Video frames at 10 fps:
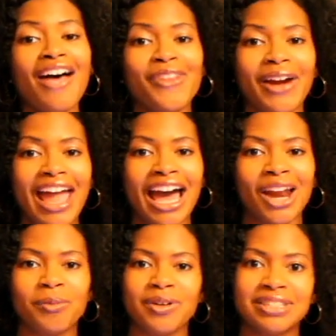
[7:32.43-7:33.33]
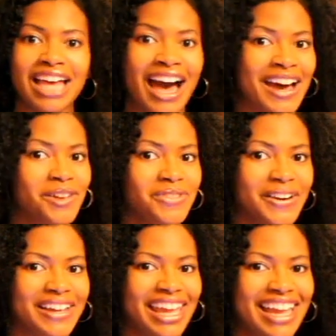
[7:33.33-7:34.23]
other animals out of
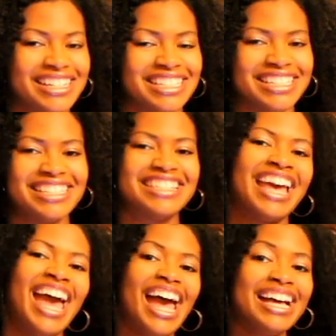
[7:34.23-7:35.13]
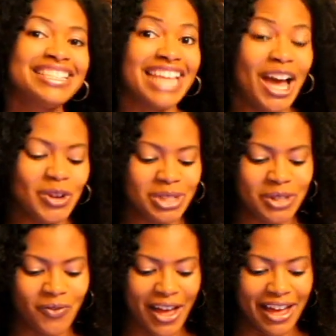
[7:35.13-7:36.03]
their cages.
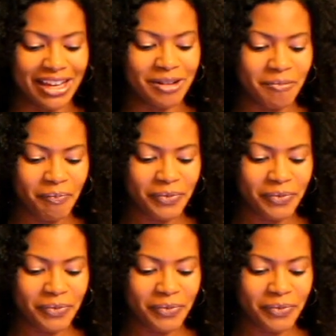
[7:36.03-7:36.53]
Sounds fun.